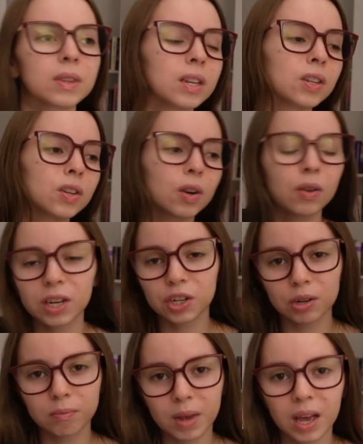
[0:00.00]
this girl that
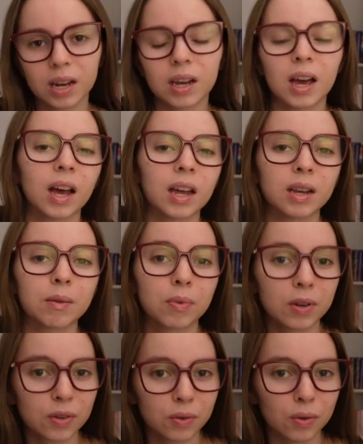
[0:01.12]
she met at a
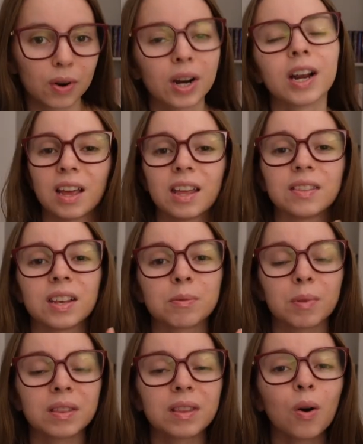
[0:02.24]
bookstore and they
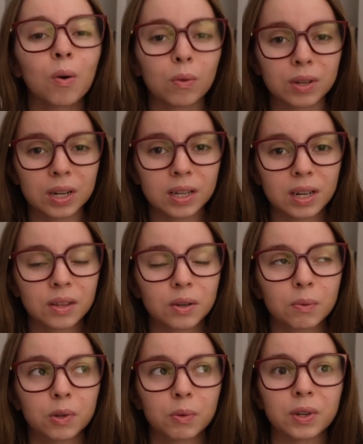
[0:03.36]
spent the whole day together
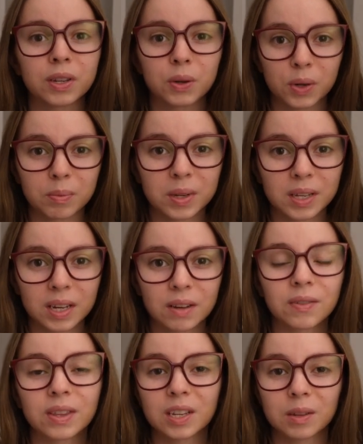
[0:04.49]
which was Christmas Eve
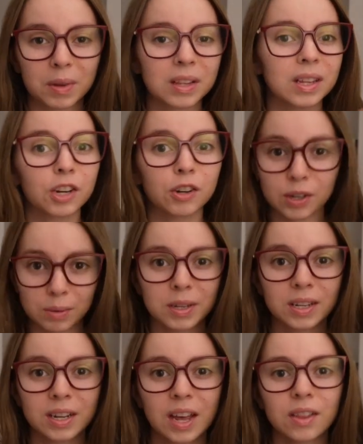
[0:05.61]
and they spent like Christmas
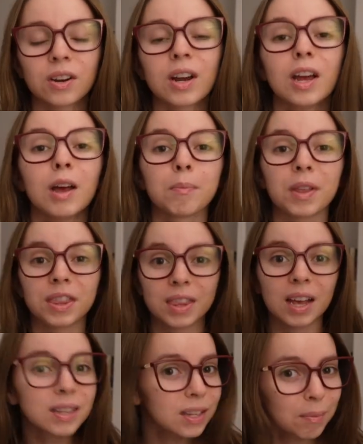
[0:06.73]
together but
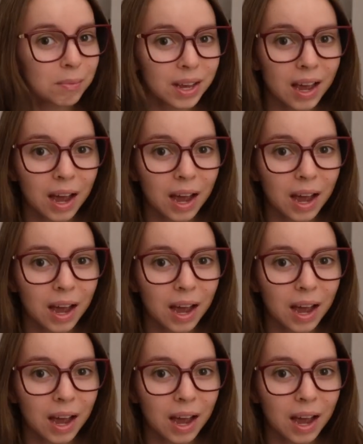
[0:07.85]
then something